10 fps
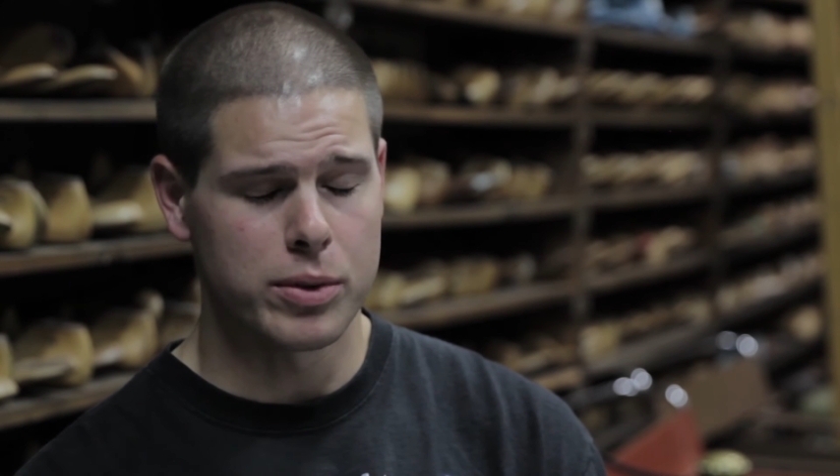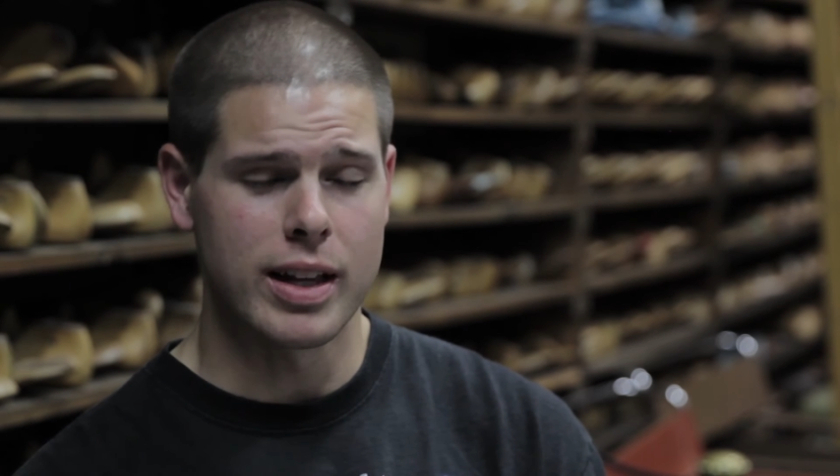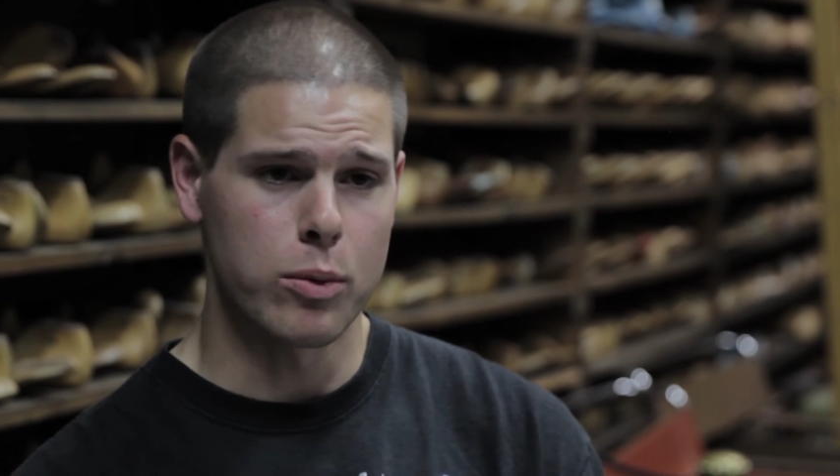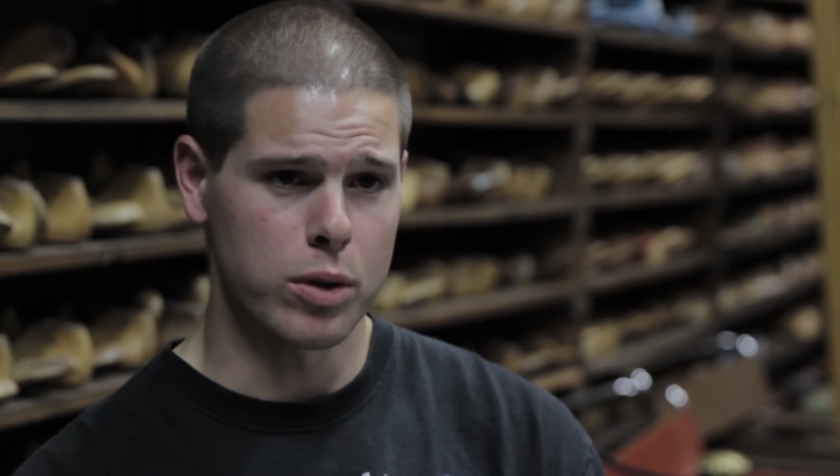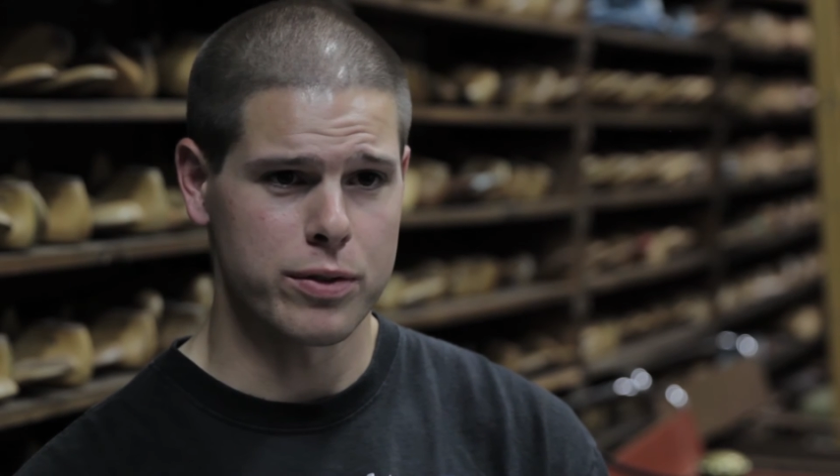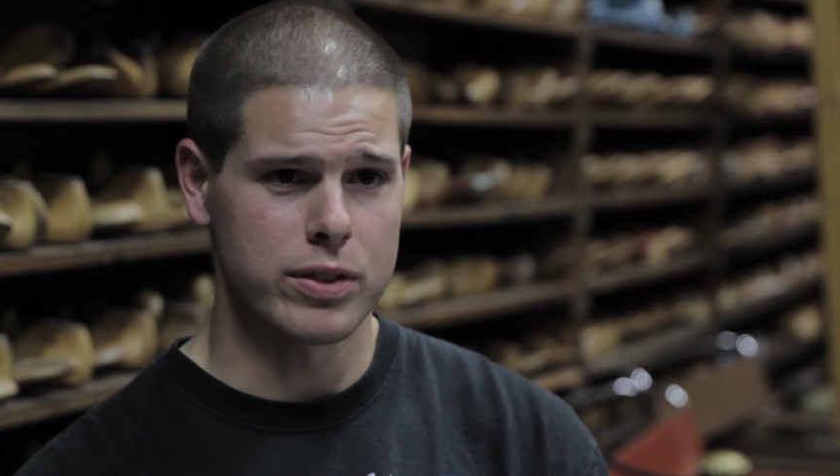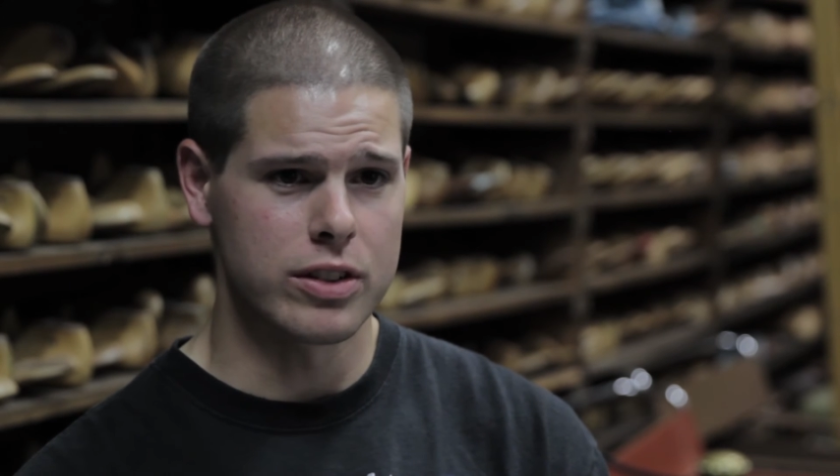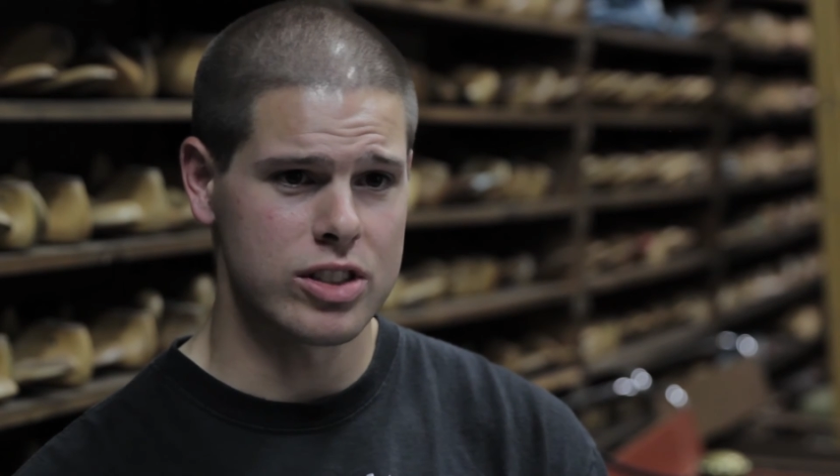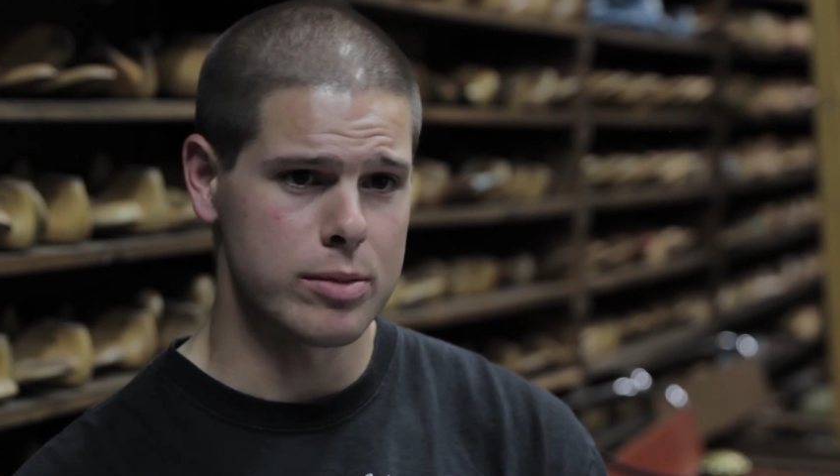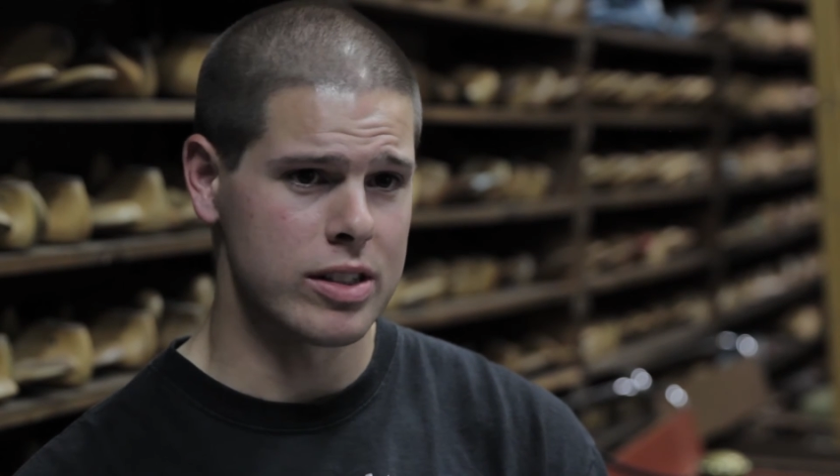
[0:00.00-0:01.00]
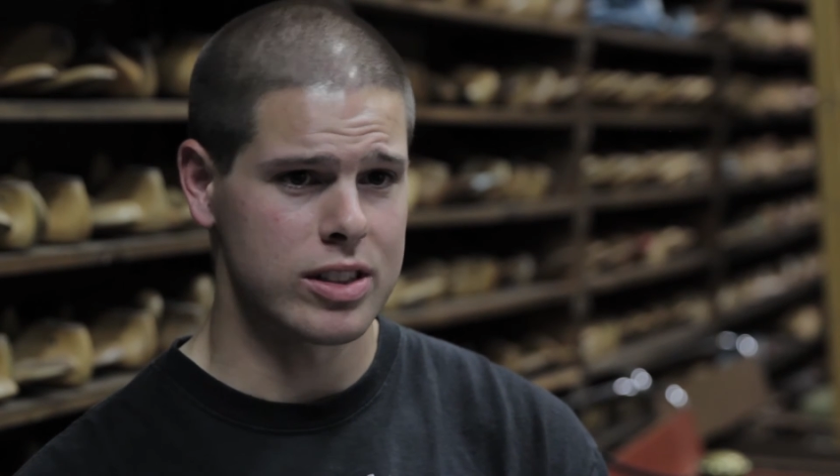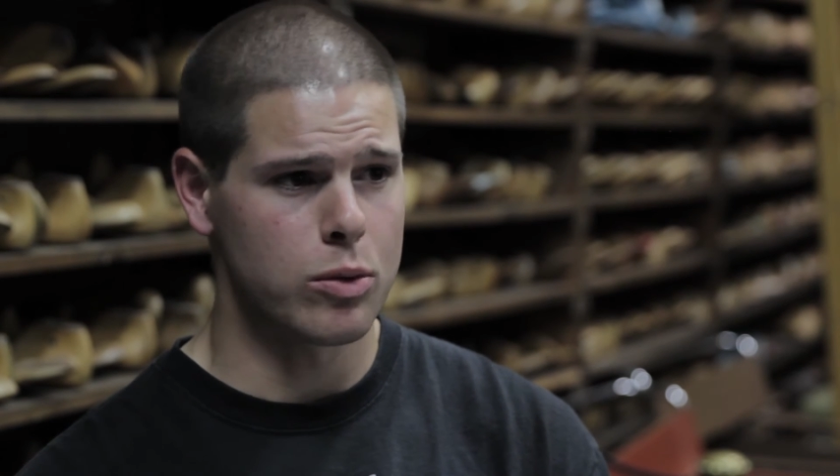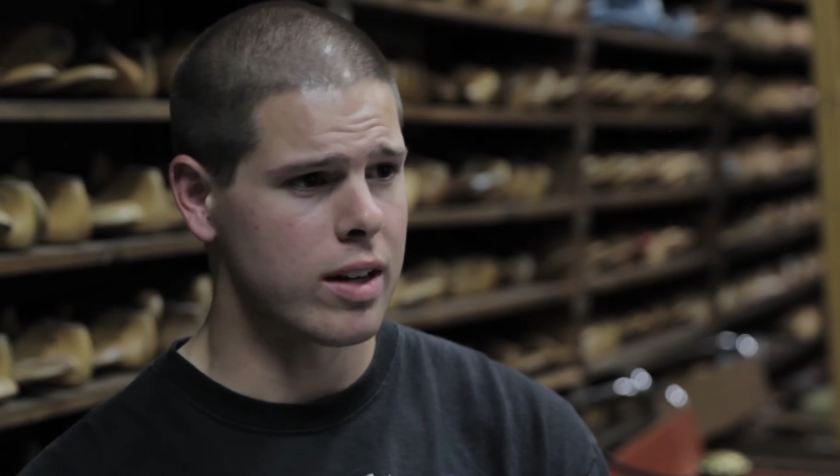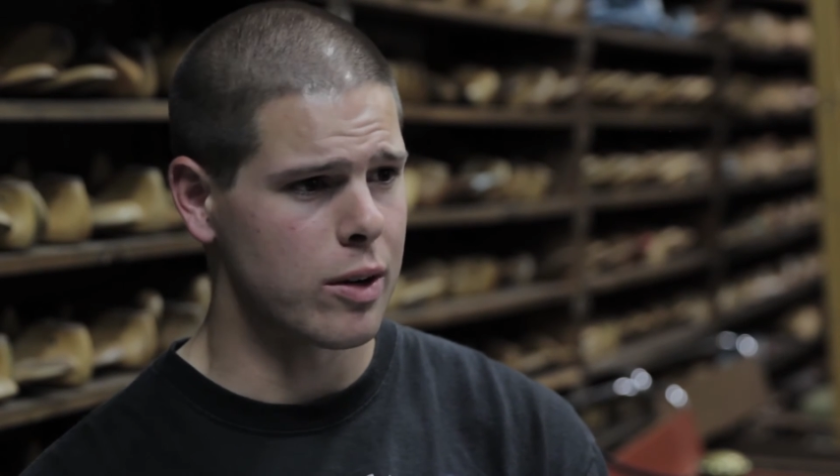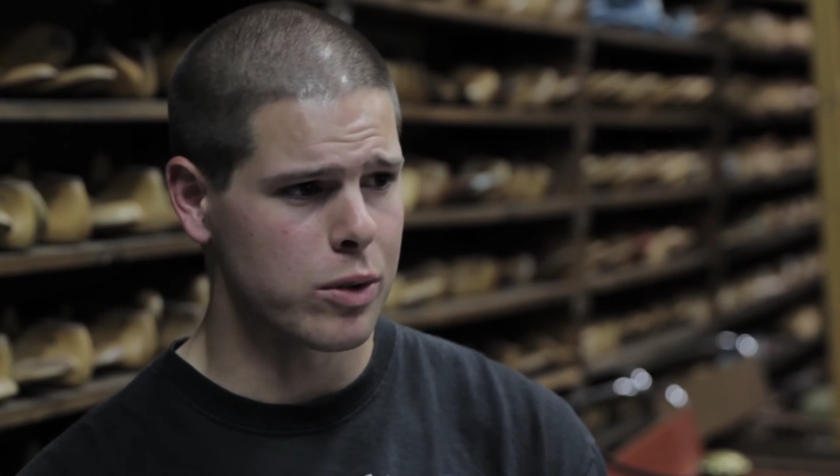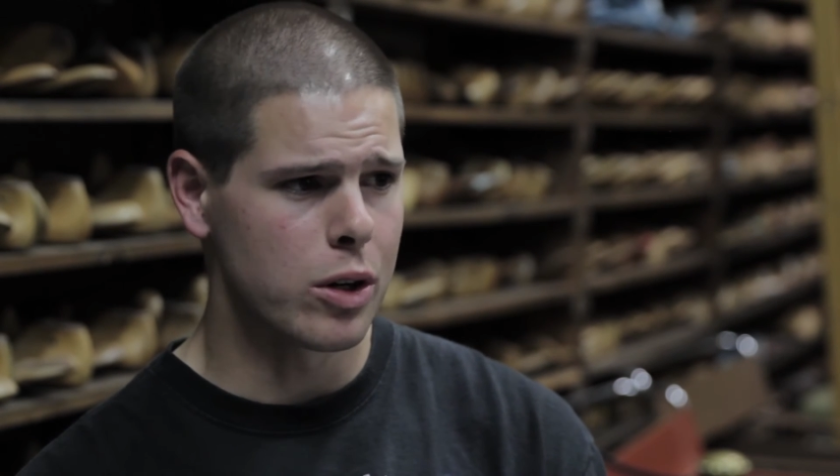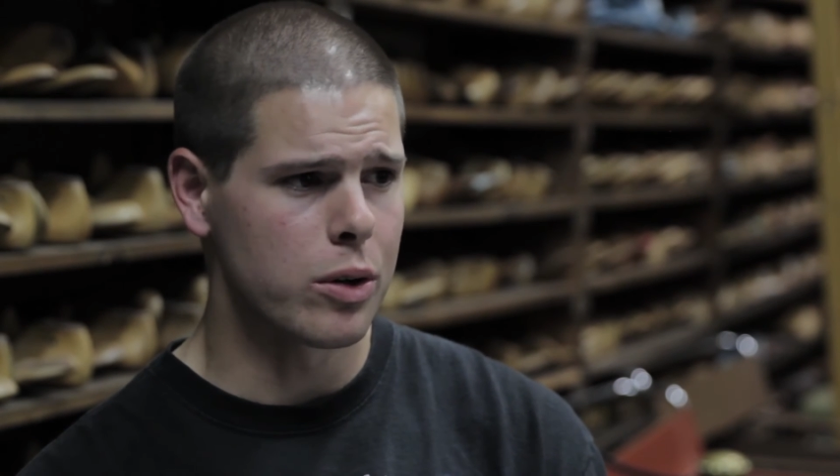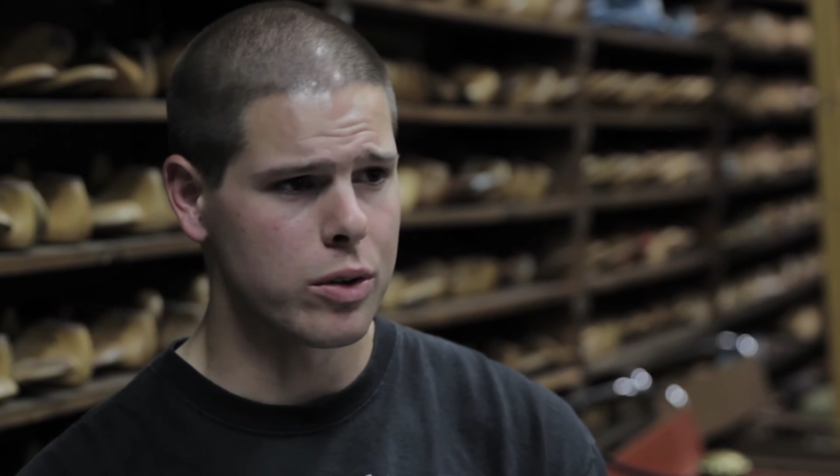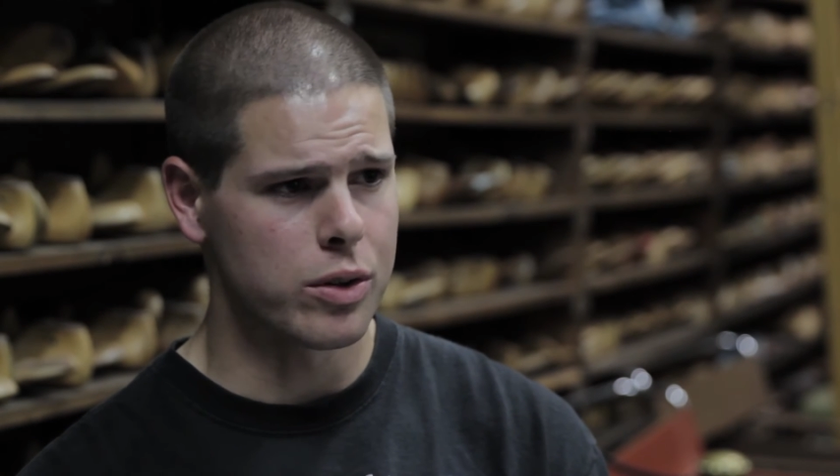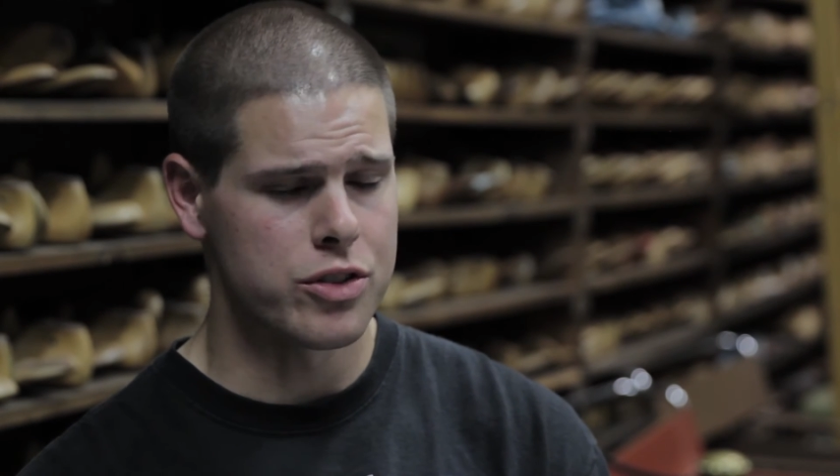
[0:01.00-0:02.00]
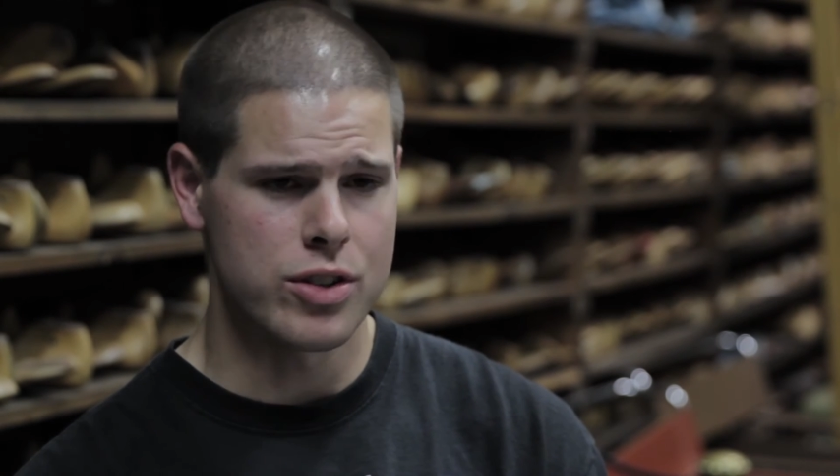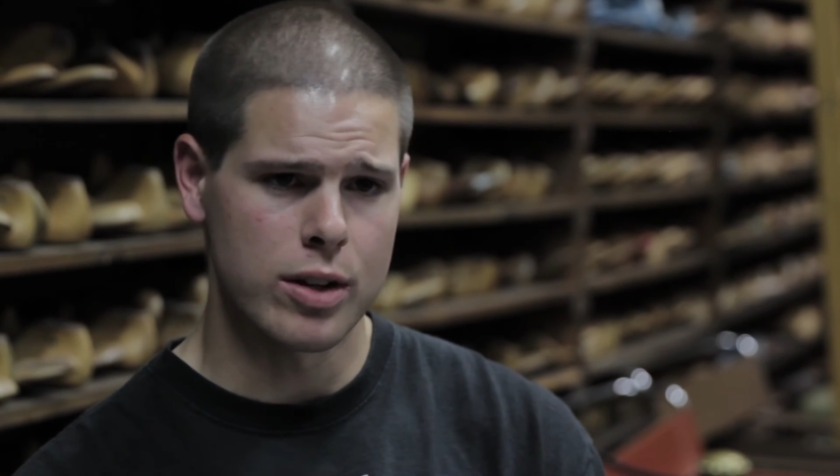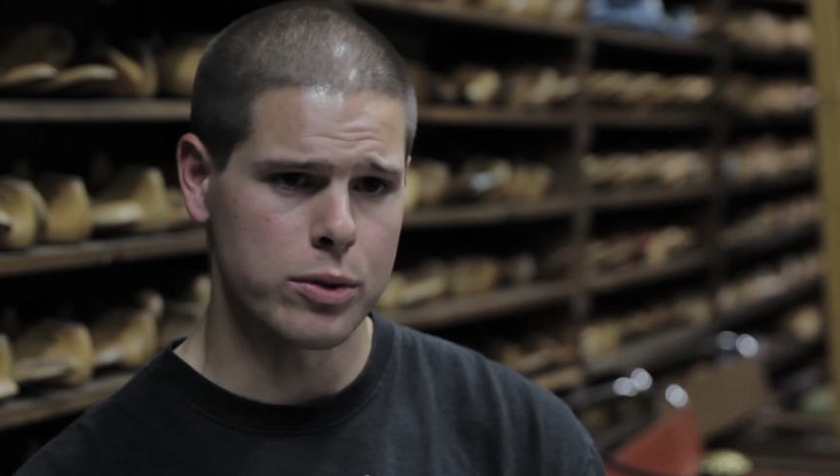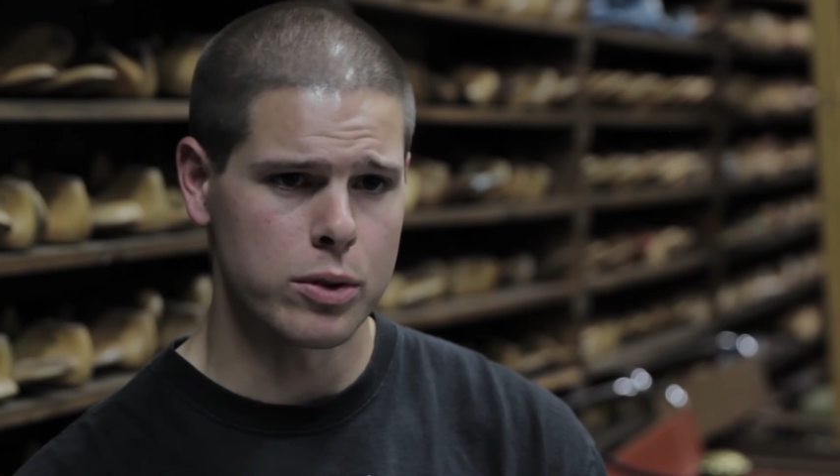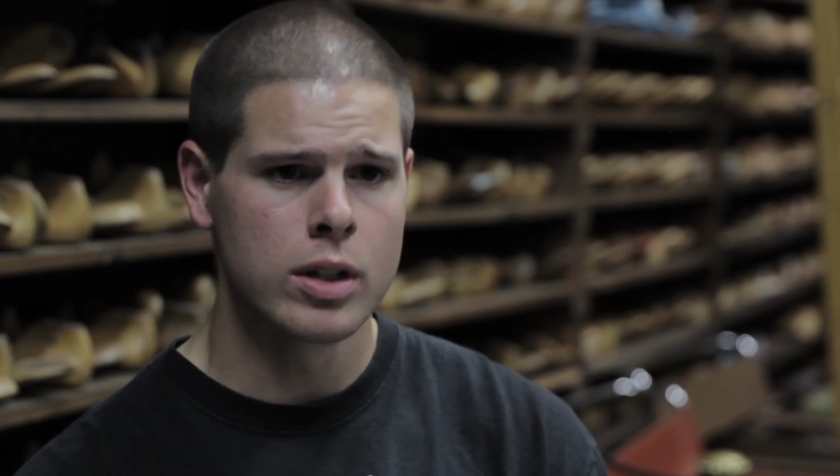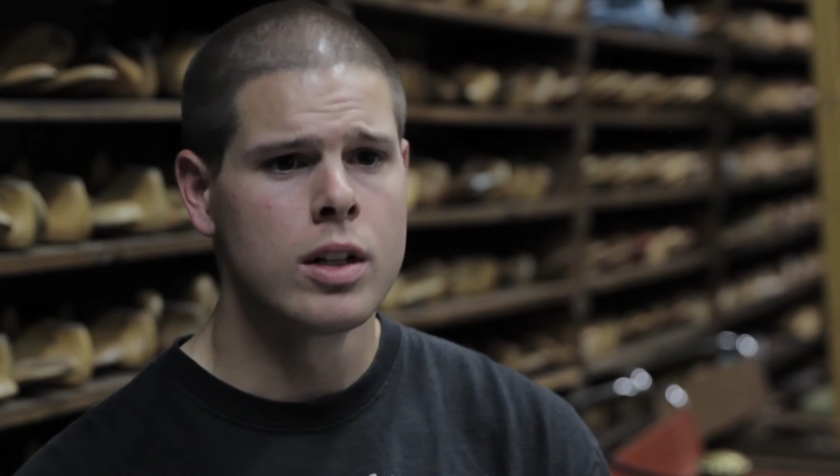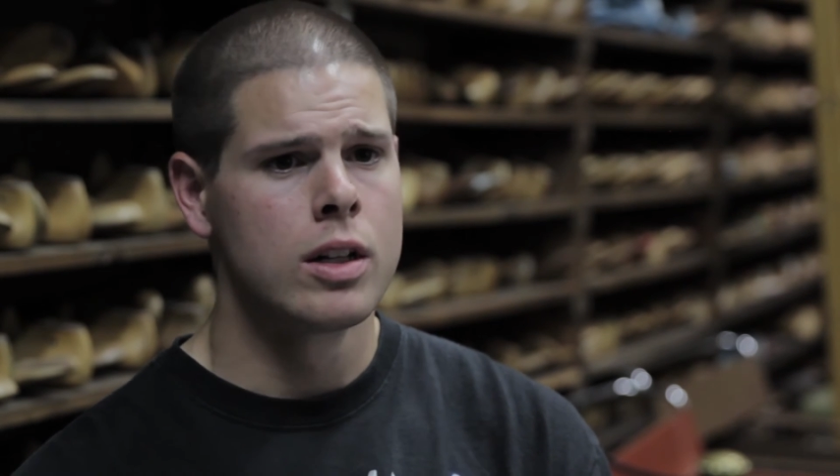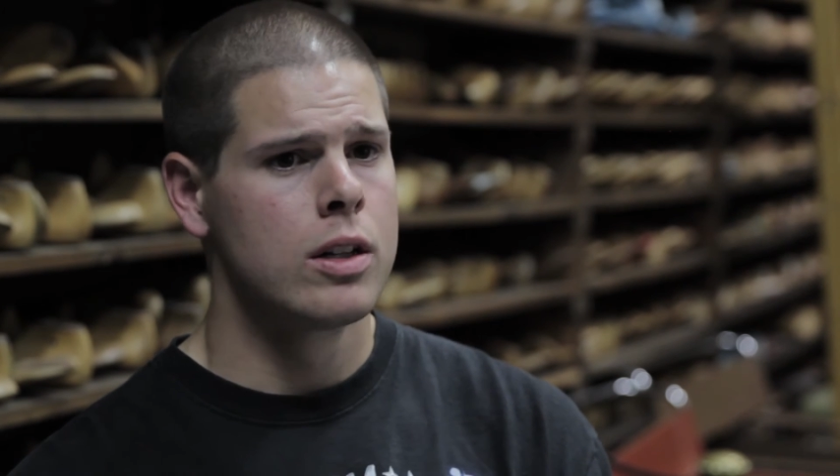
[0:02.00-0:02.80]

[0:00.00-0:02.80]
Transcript: would that work for the scene based on what I wrote, or in general,